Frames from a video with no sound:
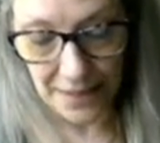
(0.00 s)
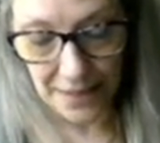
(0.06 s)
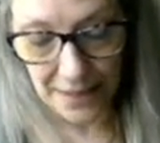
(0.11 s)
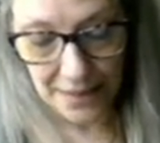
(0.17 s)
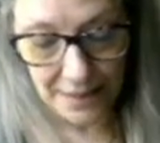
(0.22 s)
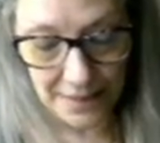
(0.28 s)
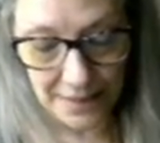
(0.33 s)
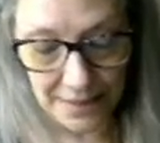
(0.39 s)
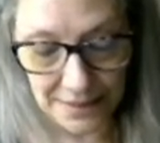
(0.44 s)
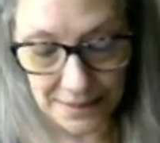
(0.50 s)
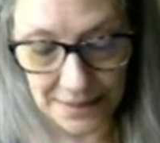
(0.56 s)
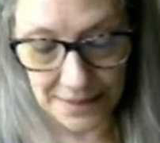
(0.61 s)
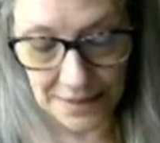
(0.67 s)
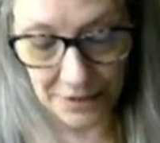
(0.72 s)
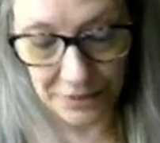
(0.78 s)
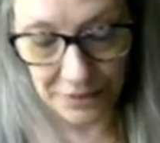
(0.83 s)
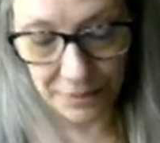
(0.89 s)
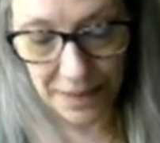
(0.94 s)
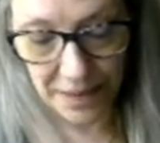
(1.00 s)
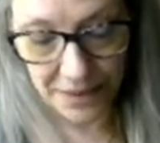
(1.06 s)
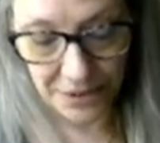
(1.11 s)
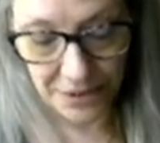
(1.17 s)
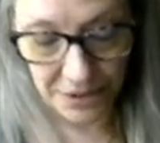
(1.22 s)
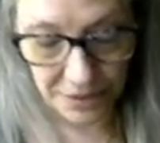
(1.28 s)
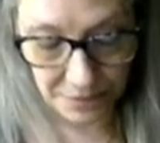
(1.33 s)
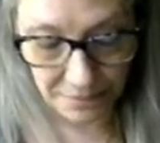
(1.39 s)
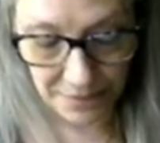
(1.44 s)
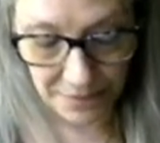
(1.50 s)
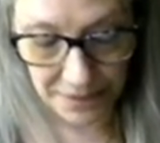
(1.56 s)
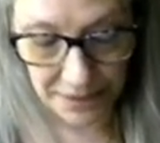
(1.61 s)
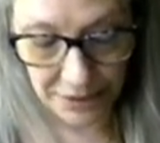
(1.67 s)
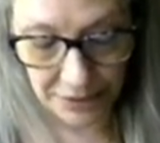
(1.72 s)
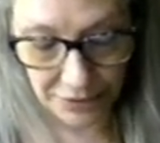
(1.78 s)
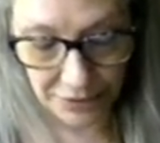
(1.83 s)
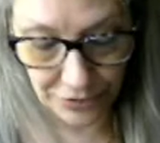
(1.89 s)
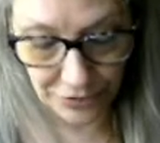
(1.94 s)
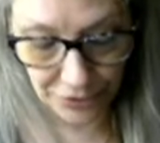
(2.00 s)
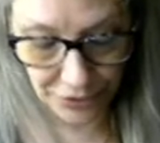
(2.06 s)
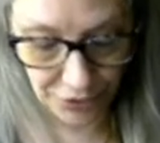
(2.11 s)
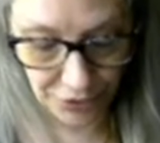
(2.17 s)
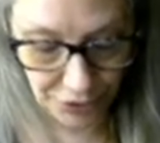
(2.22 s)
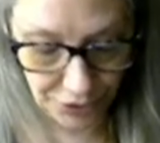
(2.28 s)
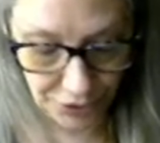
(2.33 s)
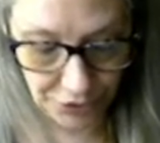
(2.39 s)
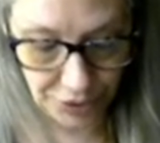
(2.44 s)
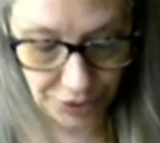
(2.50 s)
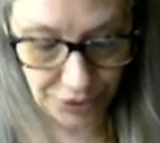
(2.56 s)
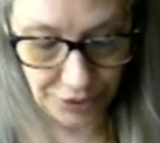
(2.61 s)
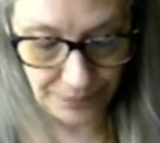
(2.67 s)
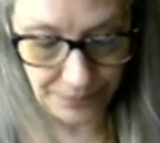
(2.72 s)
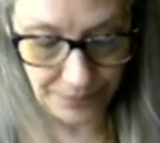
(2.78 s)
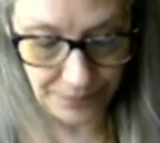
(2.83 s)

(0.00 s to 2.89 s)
Then let's look back to the minors.